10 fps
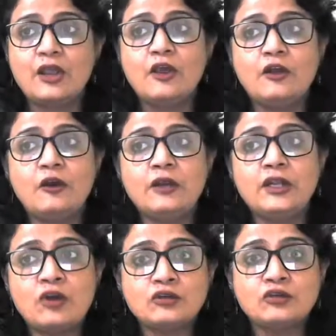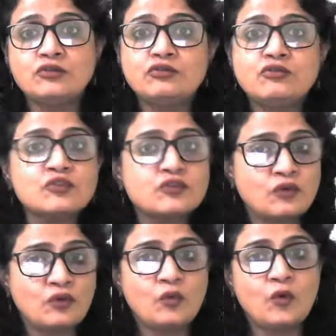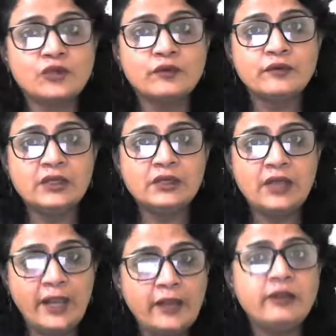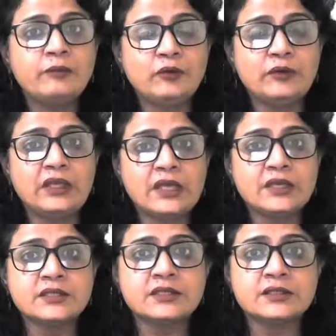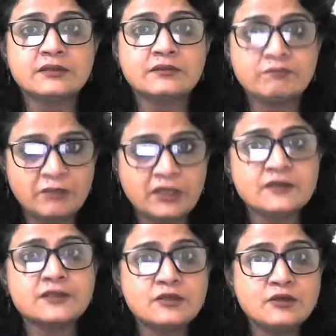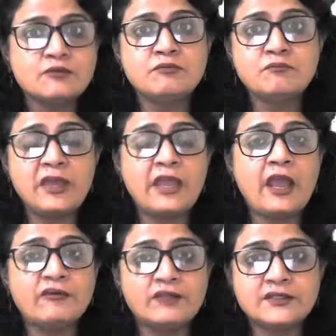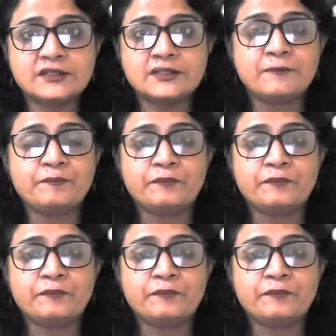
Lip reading: Now, in order to do so, what you will end up doing is, because you may have this